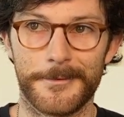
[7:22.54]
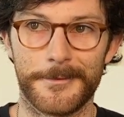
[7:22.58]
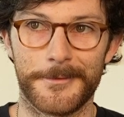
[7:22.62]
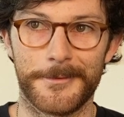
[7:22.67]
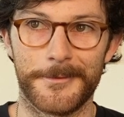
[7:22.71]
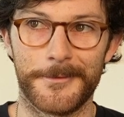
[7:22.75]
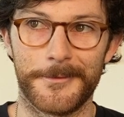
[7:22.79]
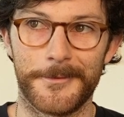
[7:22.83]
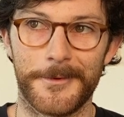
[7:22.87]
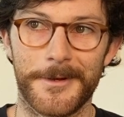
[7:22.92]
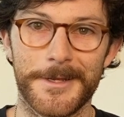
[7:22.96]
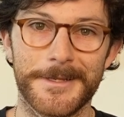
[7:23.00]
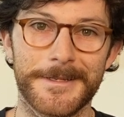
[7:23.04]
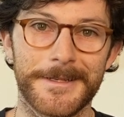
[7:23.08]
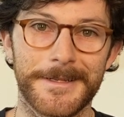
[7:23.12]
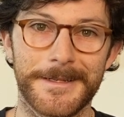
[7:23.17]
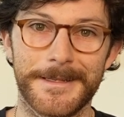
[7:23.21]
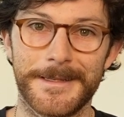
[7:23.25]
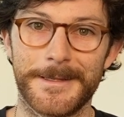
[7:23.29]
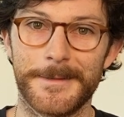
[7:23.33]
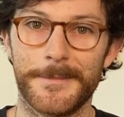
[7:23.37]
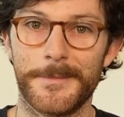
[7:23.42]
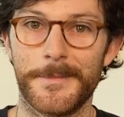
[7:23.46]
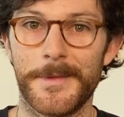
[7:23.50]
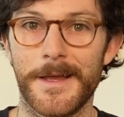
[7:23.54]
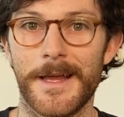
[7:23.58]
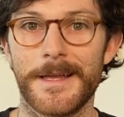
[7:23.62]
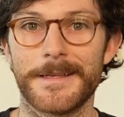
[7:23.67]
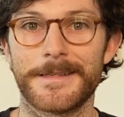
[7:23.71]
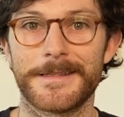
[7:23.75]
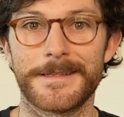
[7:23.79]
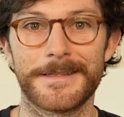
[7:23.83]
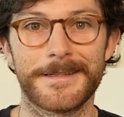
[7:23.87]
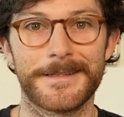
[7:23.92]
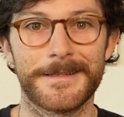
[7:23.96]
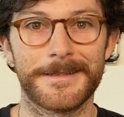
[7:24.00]
wasn't the
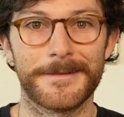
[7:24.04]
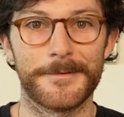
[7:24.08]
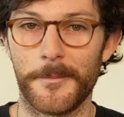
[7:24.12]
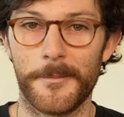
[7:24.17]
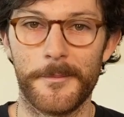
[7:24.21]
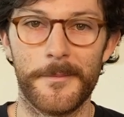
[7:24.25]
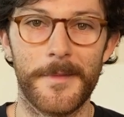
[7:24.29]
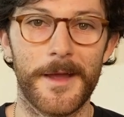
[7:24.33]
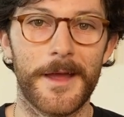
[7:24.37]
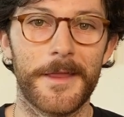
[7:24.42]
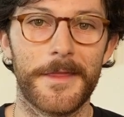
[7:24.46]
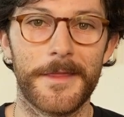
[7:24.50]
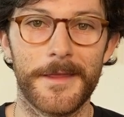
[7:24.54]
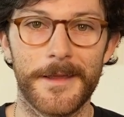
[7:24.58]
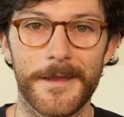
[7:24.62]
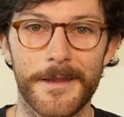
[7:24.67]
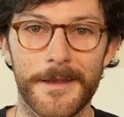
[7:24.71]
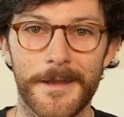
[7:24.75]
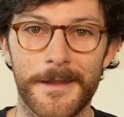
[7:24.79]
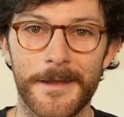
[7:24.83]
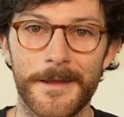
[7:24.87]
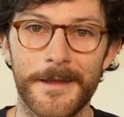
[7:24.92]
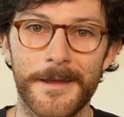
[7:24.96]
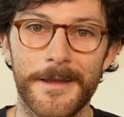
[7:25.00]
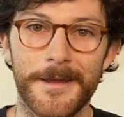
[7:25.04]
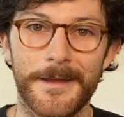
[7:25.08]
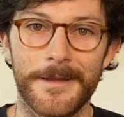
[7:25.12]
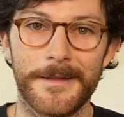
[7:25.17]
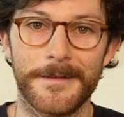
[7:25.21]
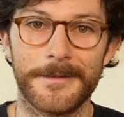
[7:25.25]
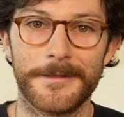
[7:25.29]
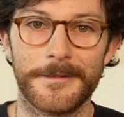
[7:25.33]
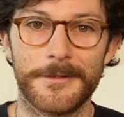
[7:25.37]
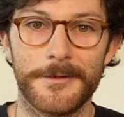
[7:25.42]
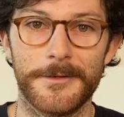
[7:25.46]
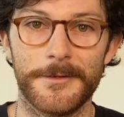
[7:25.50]
best method
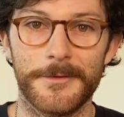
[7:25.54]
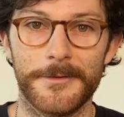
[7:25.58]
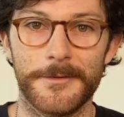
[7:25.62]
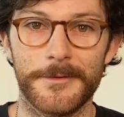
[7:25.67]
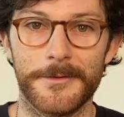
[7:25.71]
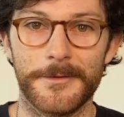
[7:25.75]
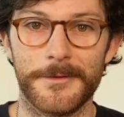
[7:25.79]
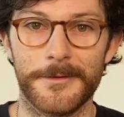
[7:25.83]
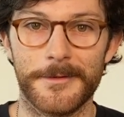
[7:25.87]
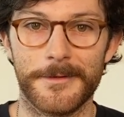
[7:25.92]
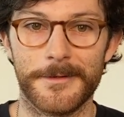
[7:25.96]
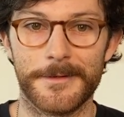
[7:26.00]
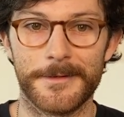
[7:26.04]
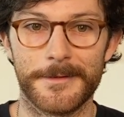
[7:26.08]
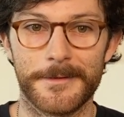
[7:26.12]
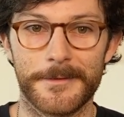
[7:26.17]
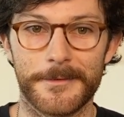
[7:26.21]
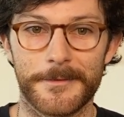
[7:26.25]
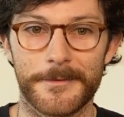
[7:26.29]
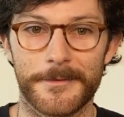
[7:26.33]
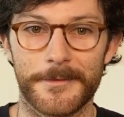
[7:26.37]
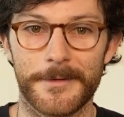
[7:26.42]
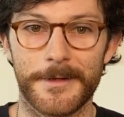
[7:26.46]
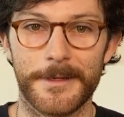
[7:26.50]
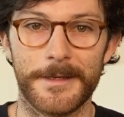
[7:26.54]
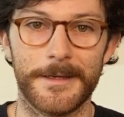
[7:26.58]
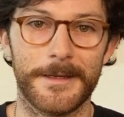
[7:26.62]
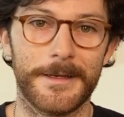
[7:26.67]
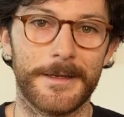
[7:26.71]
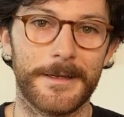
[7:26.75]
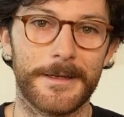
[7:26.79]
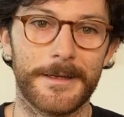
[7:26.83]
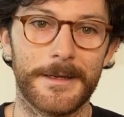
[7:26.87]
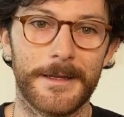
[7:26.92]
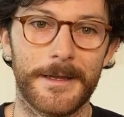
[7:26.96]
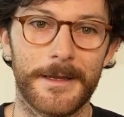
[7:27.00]
to
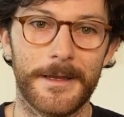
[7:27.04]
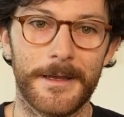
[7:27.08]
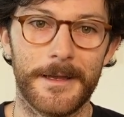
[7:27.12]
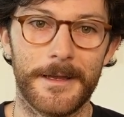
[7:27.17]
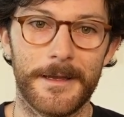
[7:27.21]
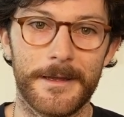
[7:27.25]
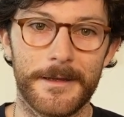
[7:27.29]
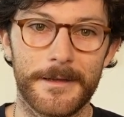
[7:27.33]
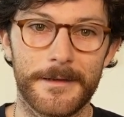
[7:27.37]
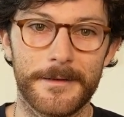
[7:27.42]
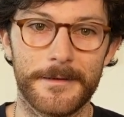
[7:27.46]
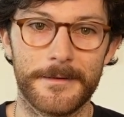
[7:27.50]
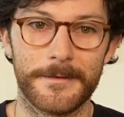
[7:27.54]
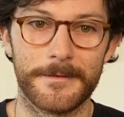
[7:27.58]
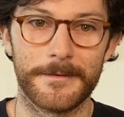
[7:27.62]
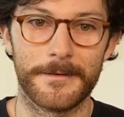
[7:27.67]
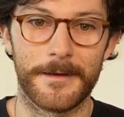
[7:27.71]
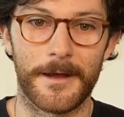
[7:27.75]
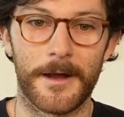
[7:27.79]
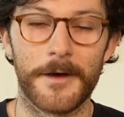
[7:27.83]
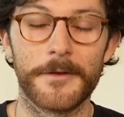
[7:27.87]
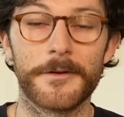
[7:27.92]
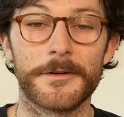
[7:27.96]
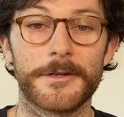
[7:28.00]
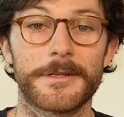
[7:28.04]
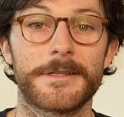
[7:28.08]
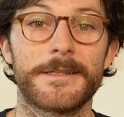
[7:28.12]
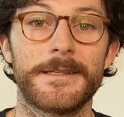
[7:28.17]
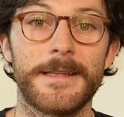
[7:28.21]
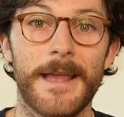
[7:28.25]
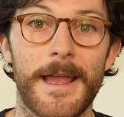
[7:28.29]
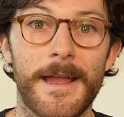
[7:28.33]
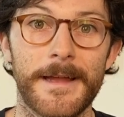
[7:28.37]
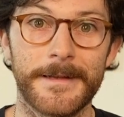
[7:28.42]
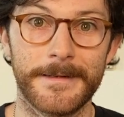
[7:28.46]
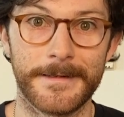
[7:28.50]
really
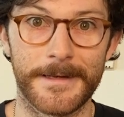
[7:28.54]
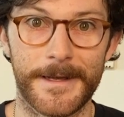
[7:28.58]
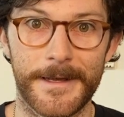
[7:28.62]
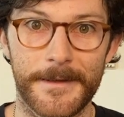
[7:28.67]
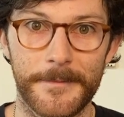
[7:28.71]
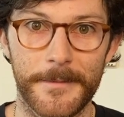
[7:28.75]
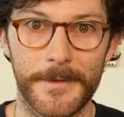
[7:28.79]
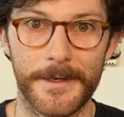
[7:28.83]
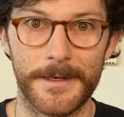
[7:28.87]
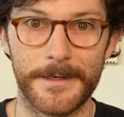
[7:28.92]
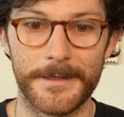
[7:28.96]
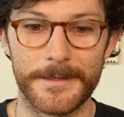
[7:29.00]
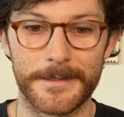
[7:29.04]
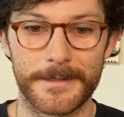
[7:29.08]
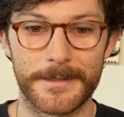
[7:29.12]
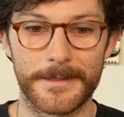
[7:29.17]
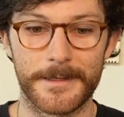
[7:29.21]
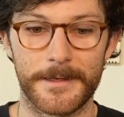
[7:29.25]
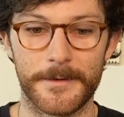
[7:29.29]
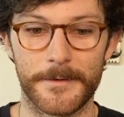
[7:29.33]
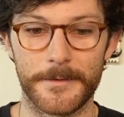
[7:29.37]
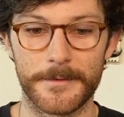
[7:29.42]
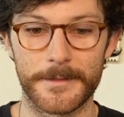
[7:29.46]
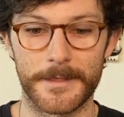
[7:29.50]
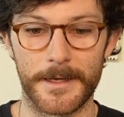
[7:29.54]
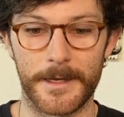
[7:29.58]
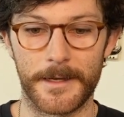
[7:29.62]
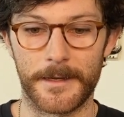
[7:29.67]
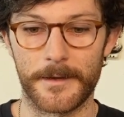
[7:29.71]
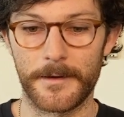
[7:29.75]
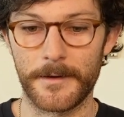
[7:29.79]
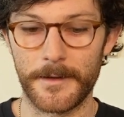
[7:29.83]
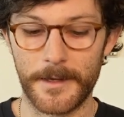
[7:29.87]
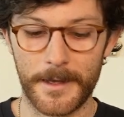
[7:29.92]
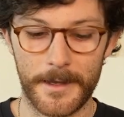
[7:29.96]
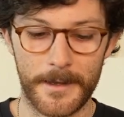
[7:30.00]
understand diabetes. It was
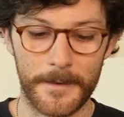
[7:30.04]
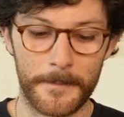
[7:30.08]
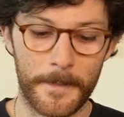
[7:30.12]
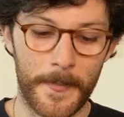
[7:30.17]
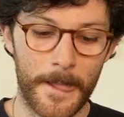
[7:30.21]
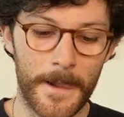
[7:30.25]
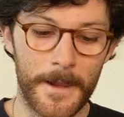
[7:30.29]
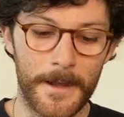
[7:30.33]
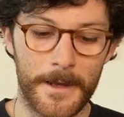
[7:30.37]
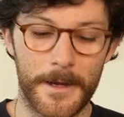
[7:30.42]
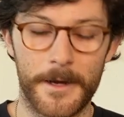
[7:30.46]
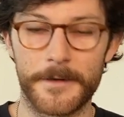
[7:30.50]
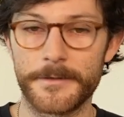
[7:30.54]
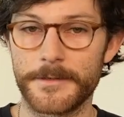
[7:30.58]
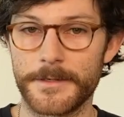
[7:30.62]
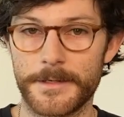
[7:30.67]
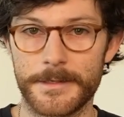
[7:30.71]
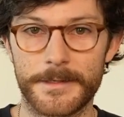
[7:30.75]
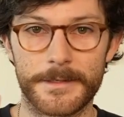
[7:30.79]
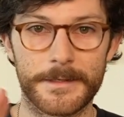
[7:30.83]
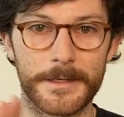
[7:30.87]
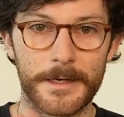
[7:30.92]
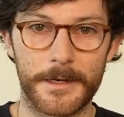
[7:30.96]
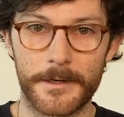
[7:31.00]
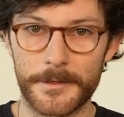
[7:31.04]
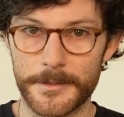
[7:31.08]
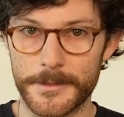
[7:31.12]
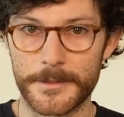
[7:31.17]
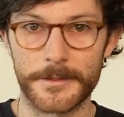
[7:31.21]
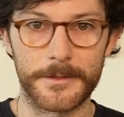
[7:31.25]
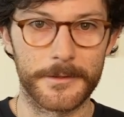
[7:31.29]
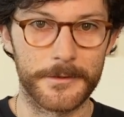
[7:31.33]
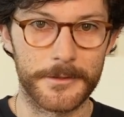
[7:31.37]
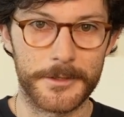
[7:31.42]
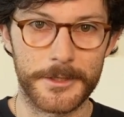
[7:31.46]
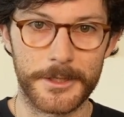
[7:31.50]
like, okay, here's a sticker
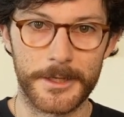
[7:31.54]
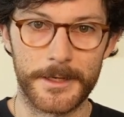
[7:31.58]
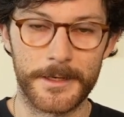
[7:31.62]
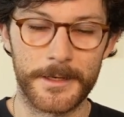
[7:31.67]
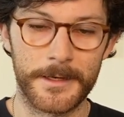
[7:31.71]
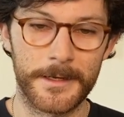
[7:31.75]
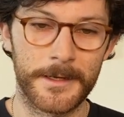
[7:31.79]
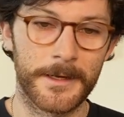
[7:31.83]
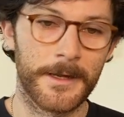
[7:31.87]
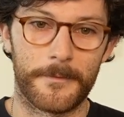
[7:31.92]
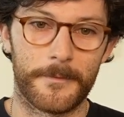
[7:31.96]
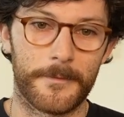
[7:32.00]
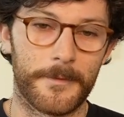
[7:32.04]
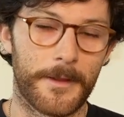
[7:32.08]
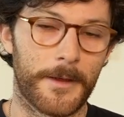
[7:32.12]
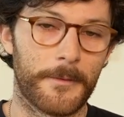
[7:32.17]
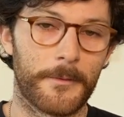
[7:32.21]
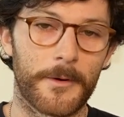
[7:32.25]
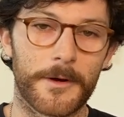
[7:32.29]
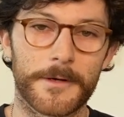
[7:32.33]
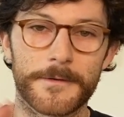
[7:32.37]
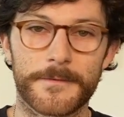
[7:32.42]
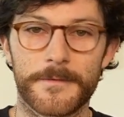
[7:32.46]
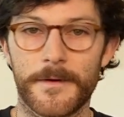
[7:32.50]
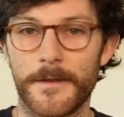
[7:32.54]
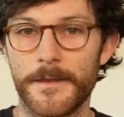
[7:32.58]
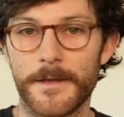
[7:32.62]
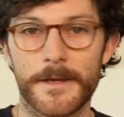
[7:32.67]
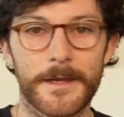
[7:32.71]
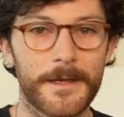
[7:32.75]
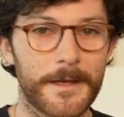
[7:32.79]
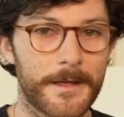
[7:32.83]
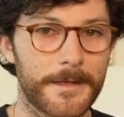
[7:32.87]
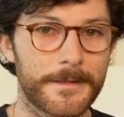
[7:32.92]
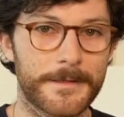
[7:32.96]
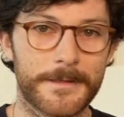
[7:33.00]
solution. It works for other
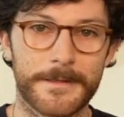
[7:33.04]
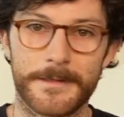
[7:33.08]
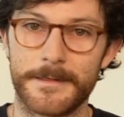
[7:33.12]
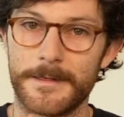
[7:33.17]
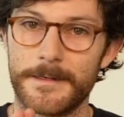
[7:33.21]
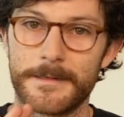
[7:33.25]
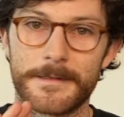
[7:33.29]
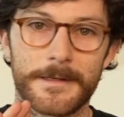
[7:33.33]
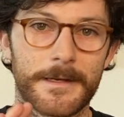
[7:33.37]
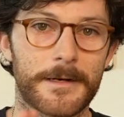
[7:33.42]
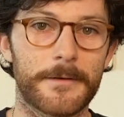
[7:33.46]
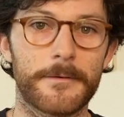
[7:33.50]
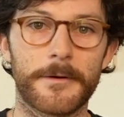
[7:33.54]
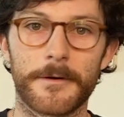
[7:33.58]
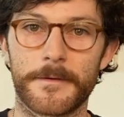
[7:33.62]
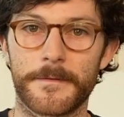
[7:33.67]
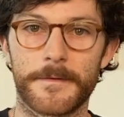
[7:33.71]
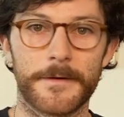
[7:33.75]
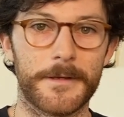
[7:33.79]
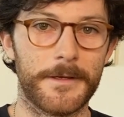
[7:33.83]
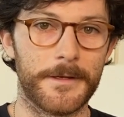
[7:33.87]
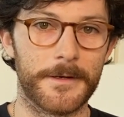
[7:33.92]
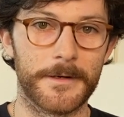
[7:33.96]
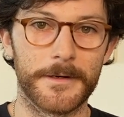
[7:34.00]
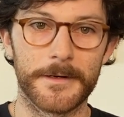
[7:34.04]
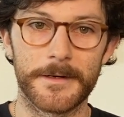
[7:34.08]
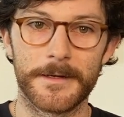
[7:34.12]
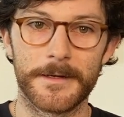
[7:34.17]
kids, it's gonna work for you.